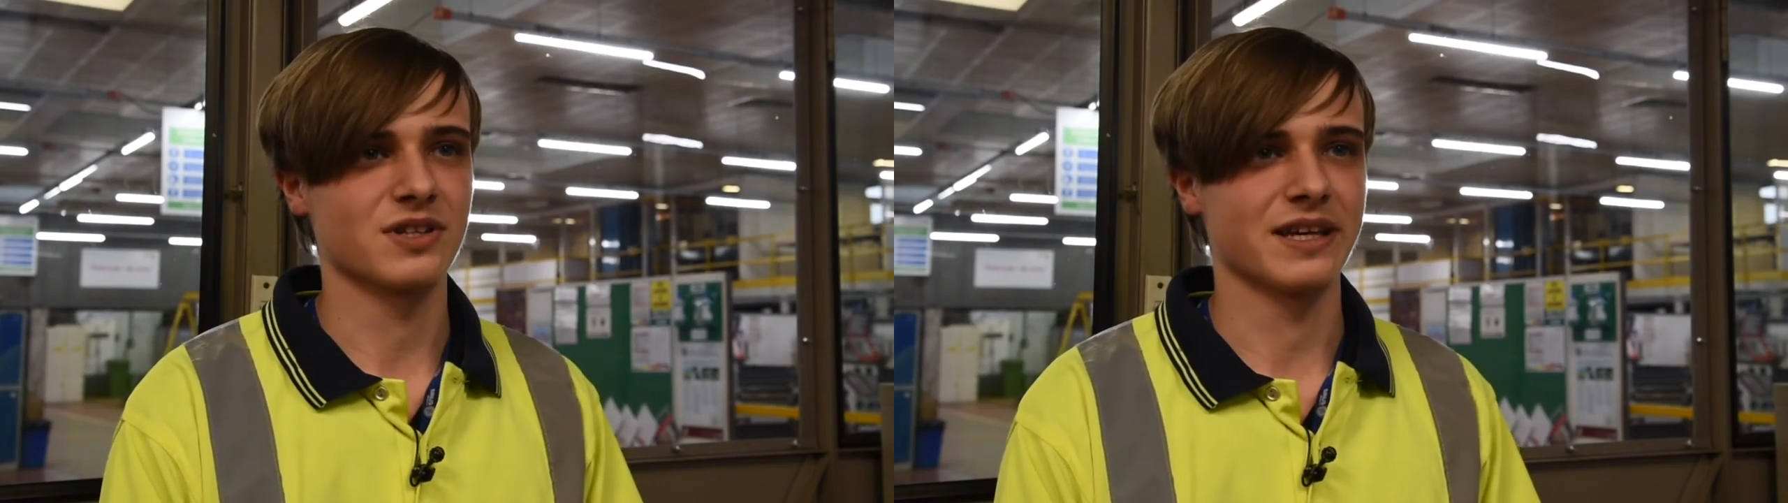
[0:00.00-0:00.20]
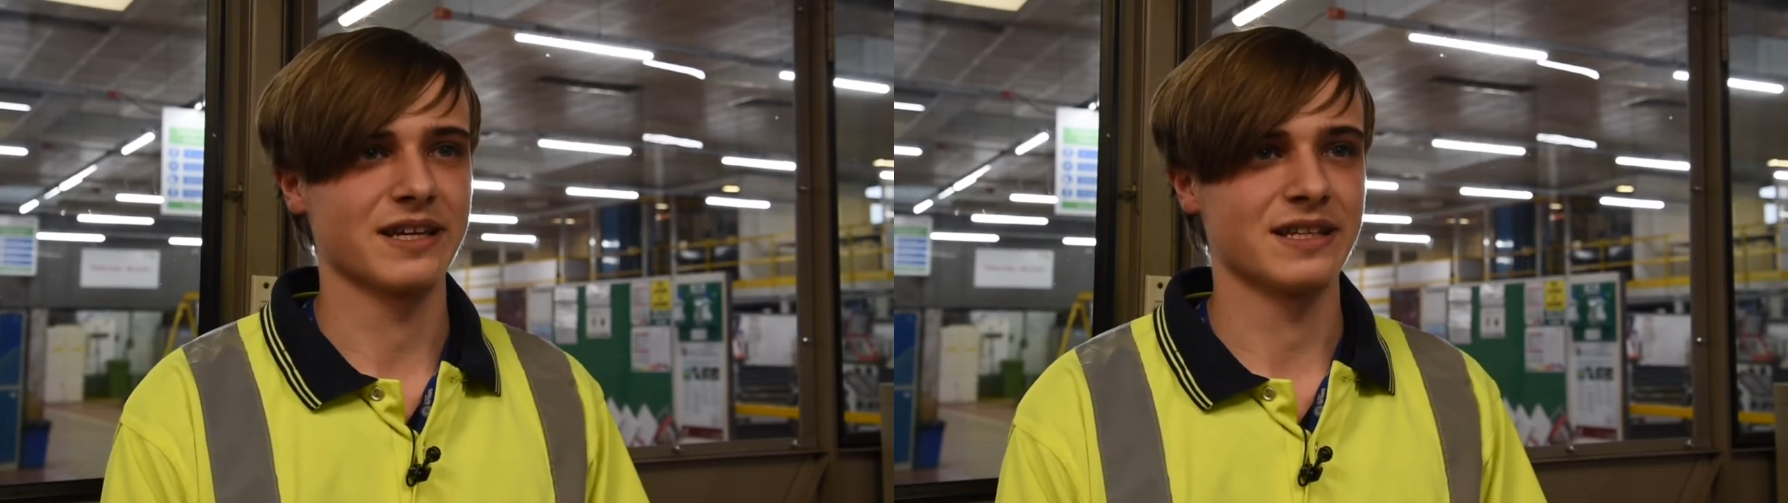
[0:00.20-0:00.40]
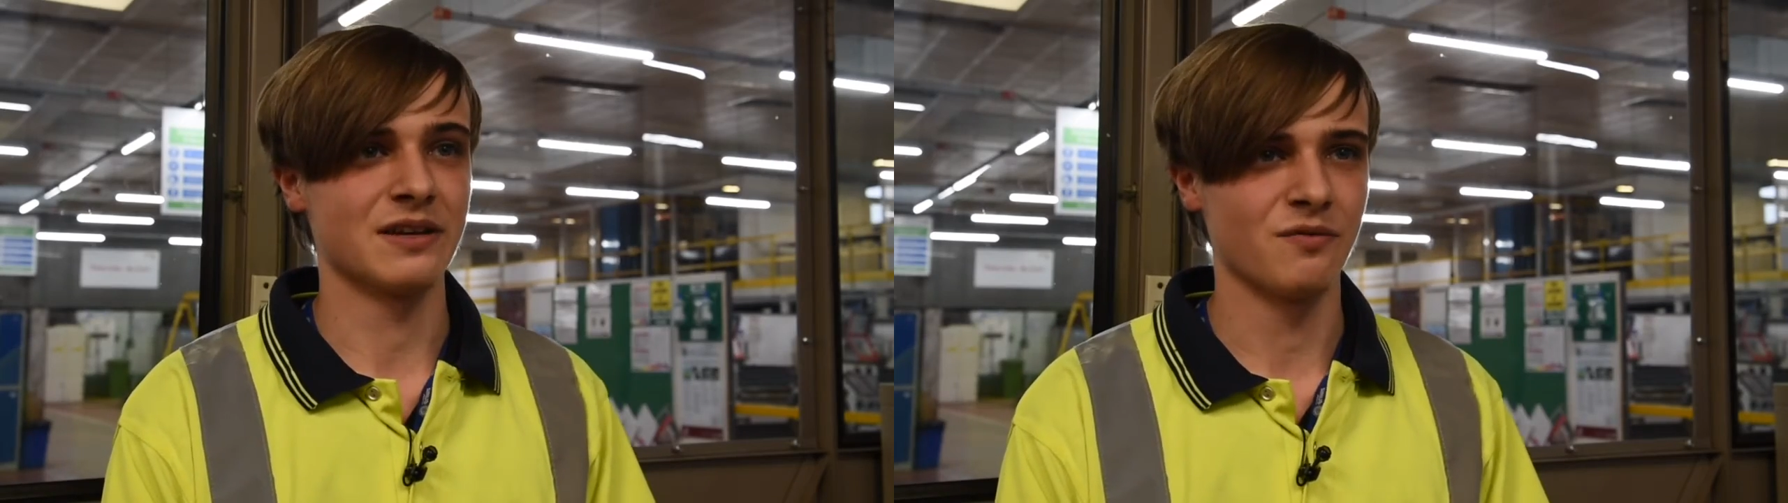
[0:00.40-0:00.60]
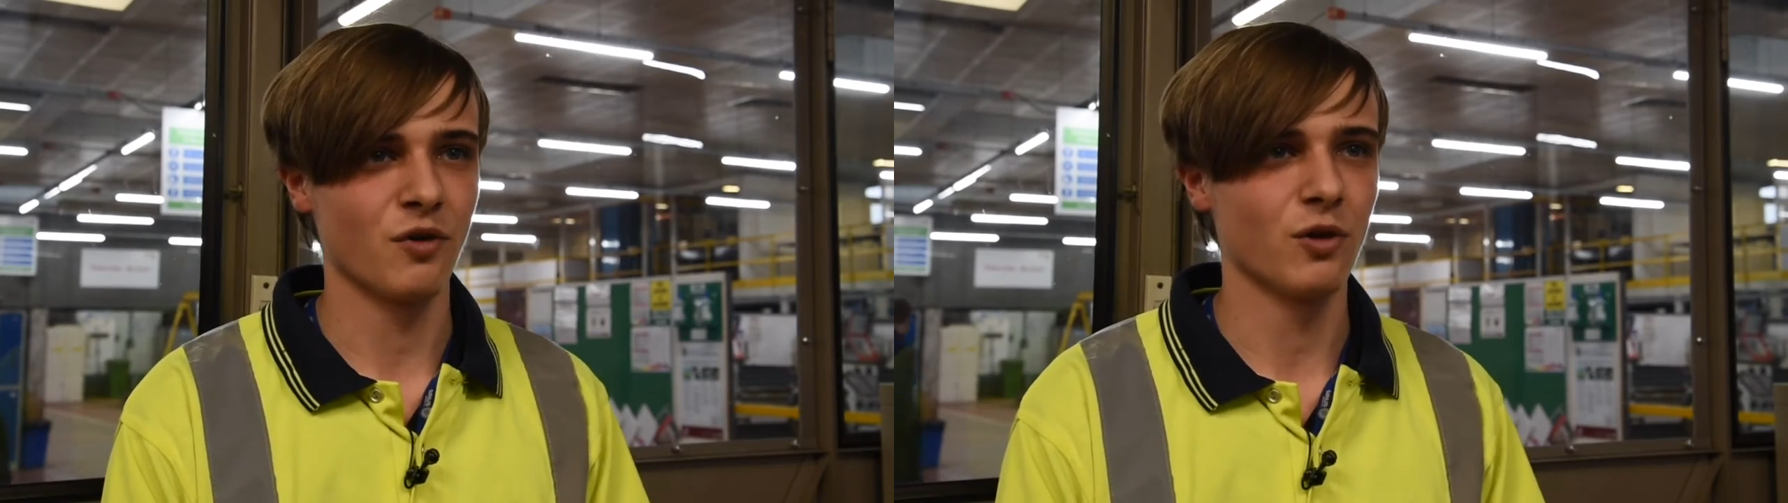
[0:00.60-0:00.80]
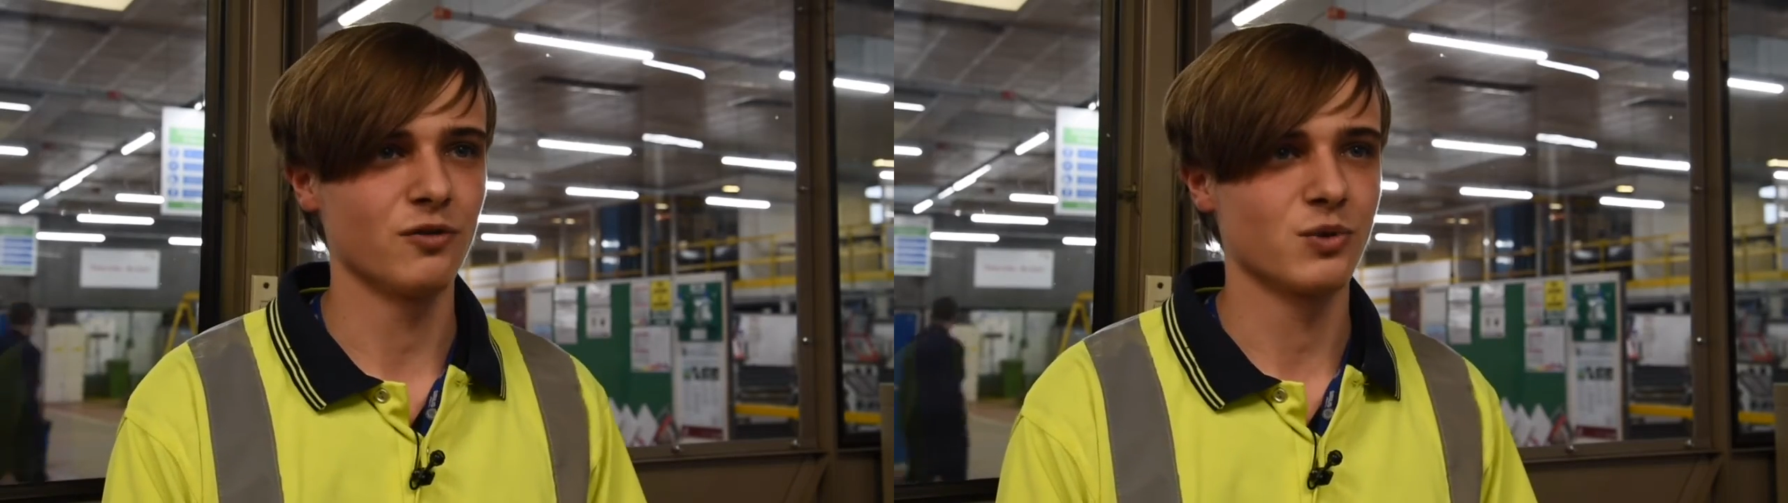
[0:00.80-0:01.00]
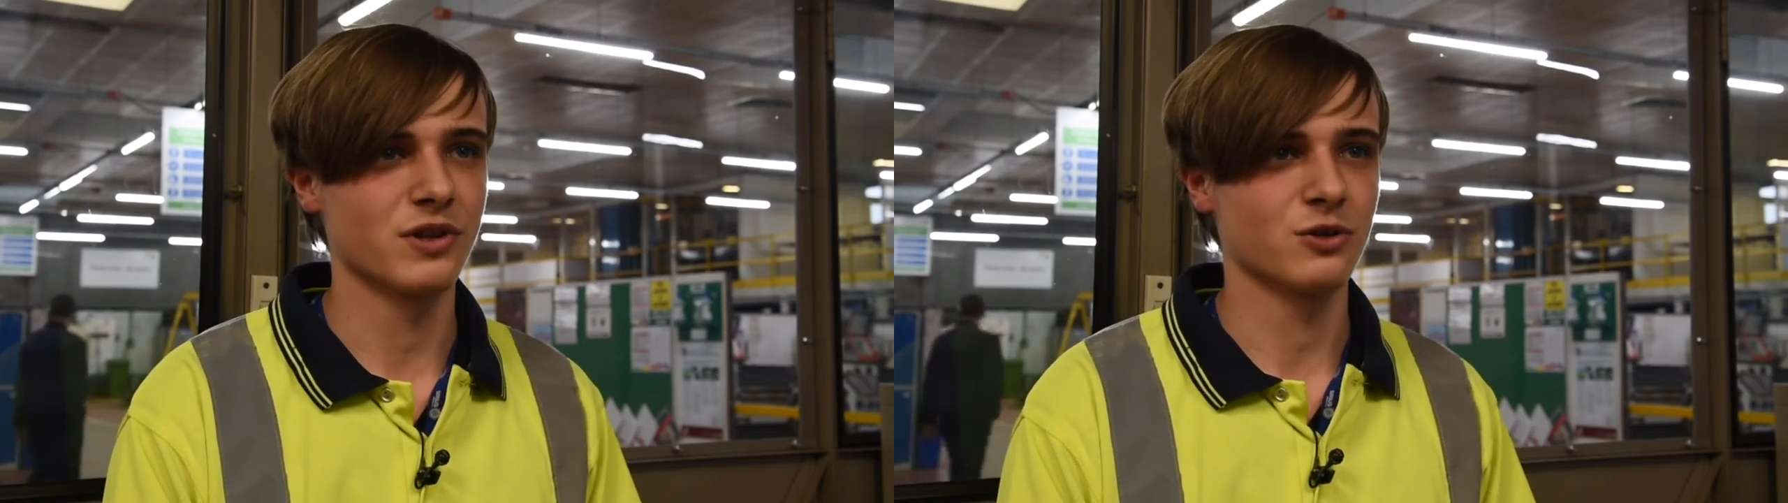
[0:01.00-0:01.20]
I get involved with